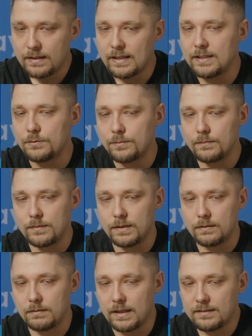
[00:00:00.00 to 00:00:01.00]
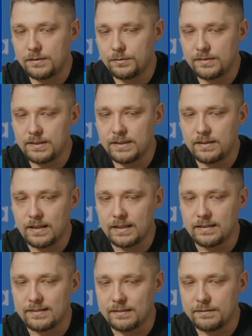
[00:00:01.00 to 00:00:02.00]
And as you see in
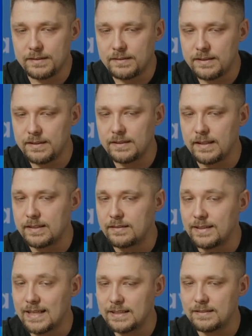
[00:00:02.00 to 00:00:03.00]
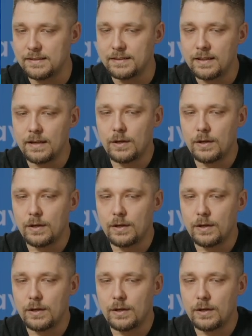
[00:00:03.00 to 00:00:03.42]
line 17 and 19,